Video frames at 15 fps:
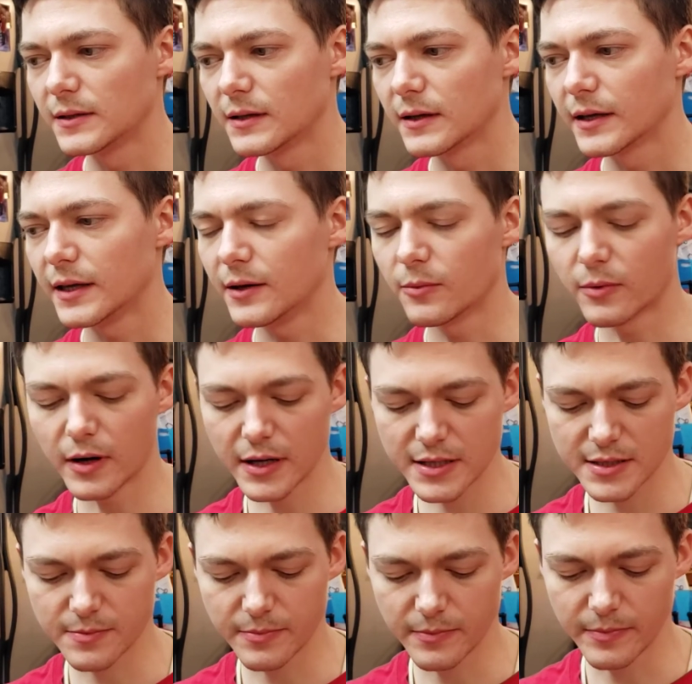He
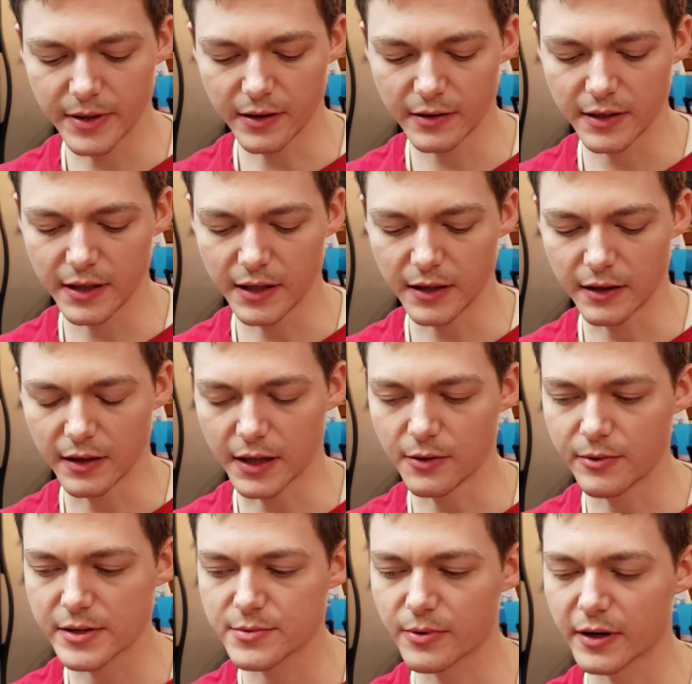was
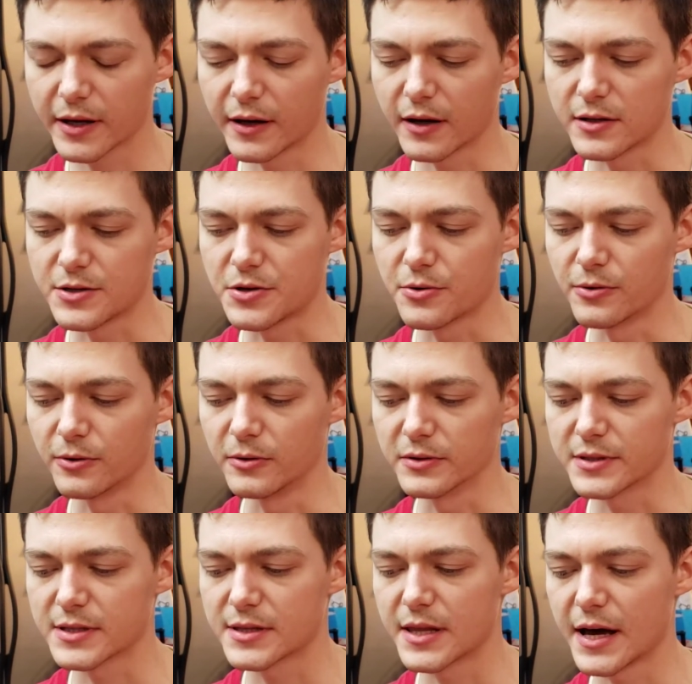working on
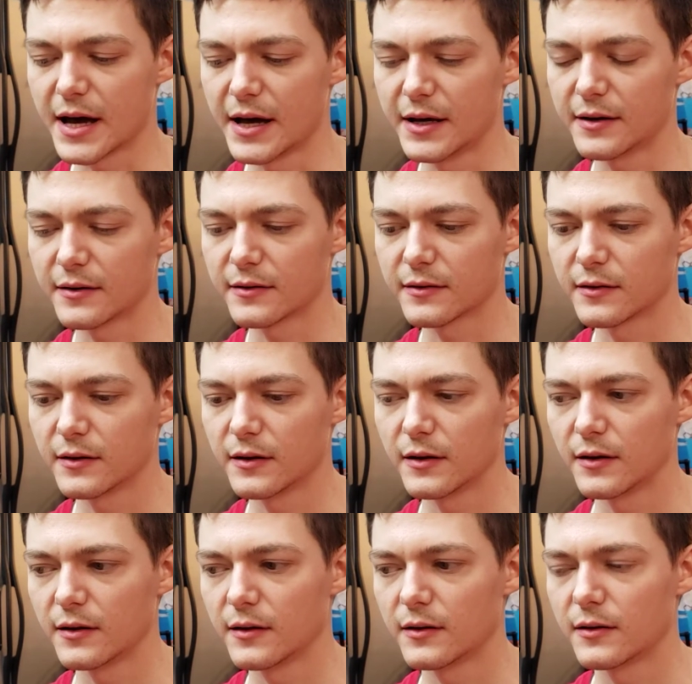tools that
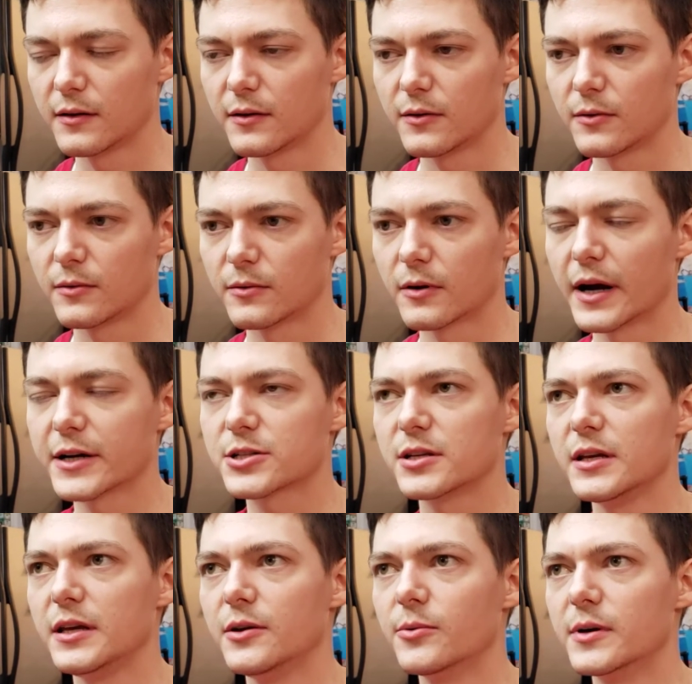or actually
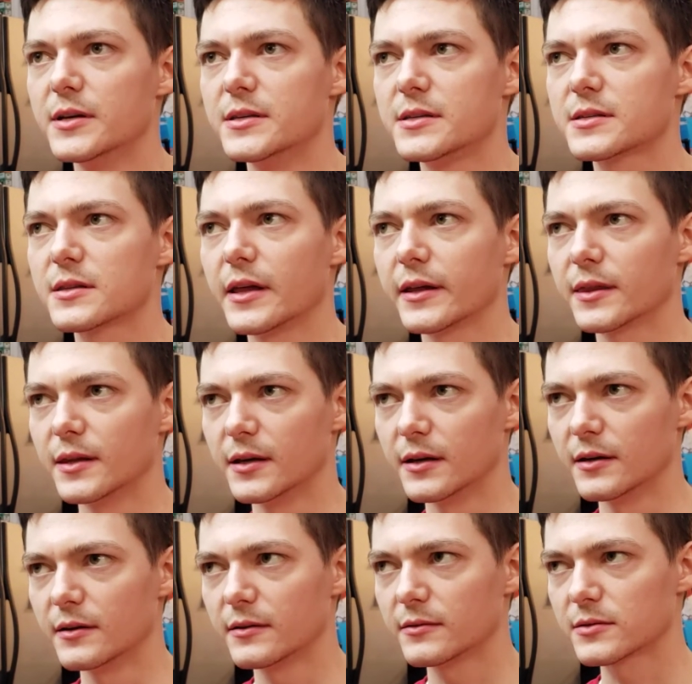he was like
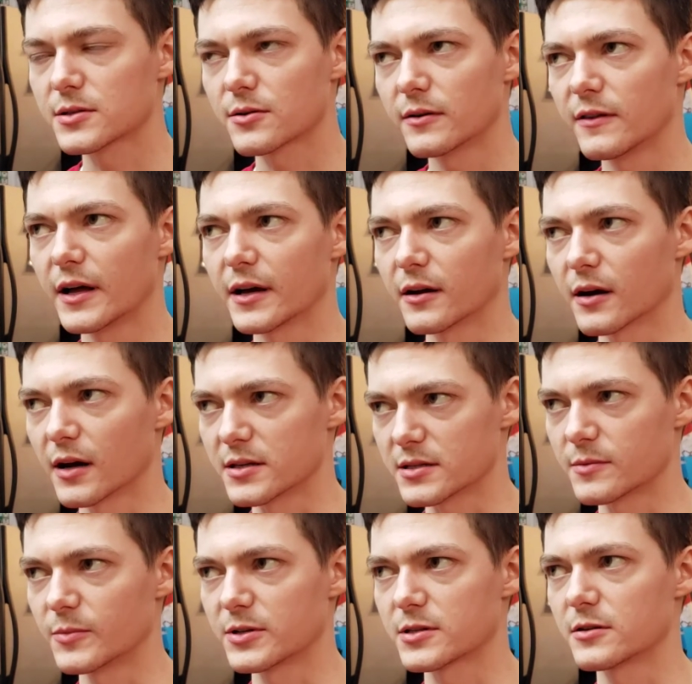the sort of like a
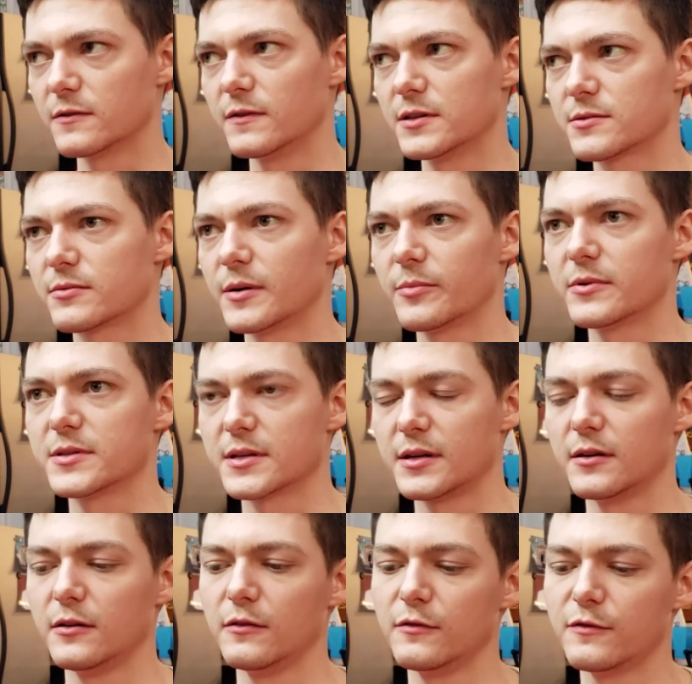customer service representative